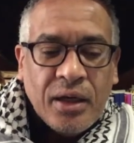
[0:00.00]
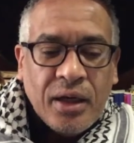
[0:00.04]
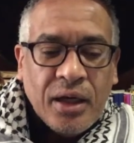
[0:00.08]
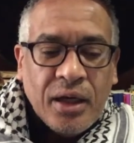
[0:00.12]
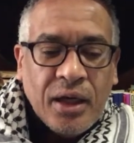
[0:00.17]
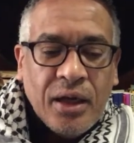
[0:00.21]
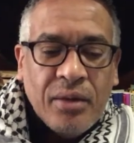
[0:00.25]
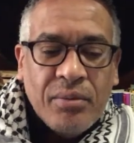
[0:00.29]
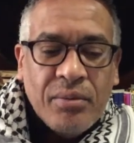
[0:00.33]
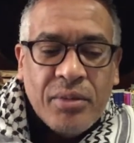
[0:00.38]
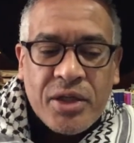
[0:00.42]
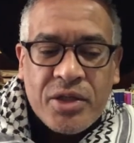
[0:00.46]

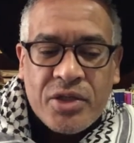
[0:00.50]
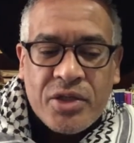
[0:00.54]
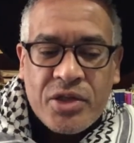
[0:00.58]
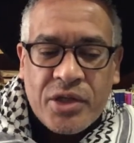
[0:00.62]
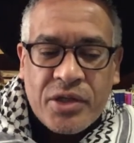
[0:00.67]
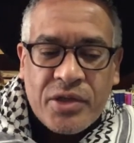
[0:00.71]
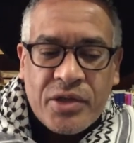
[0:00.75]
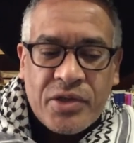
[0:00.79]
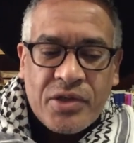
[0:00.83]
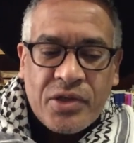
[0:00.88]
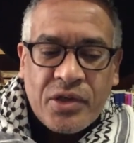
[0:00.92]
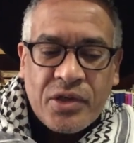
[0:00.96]

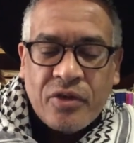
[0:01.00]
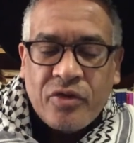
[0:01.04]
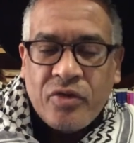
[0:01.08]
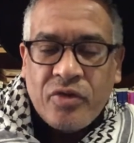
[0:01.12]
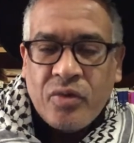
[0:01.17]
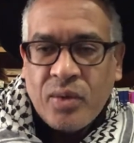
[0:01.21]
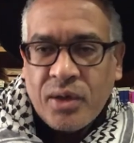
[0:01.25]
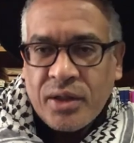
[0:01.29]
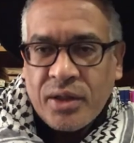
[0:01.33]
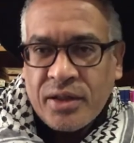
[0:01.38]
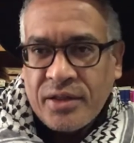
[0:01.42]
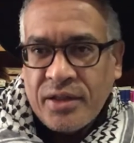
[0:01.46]
images of
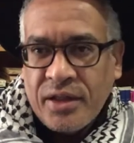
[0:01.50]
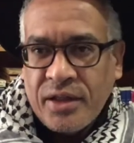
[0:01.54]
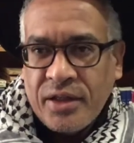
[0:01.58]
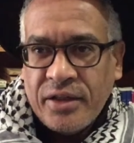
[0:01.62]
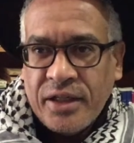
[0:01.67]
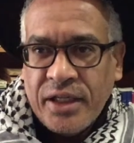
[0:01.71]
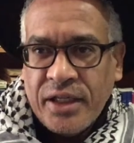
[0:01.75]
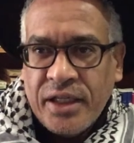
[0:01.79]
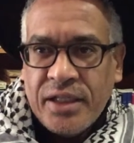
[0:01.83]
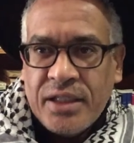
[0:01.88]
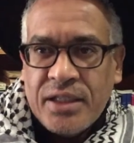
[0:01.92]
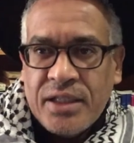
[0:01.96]
what they're
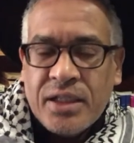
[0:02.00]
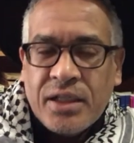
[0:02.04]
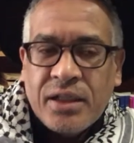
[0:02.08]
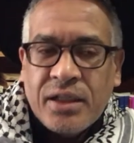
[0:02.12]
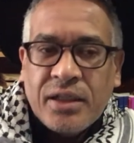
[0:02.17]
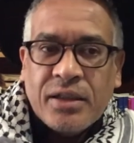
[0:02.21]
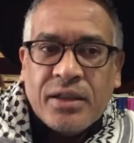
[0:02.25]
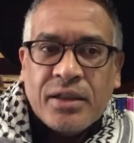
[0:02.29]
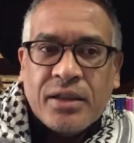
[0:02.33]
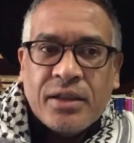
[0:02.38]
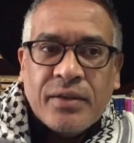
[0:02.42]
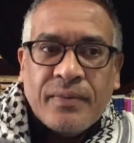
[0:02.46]

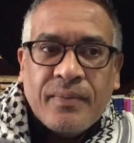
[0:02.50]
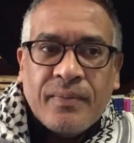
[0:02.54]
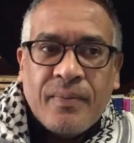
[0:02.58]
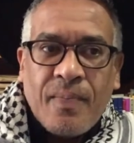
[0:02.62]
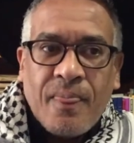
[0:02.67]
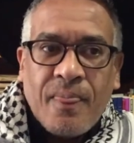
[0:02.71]
eating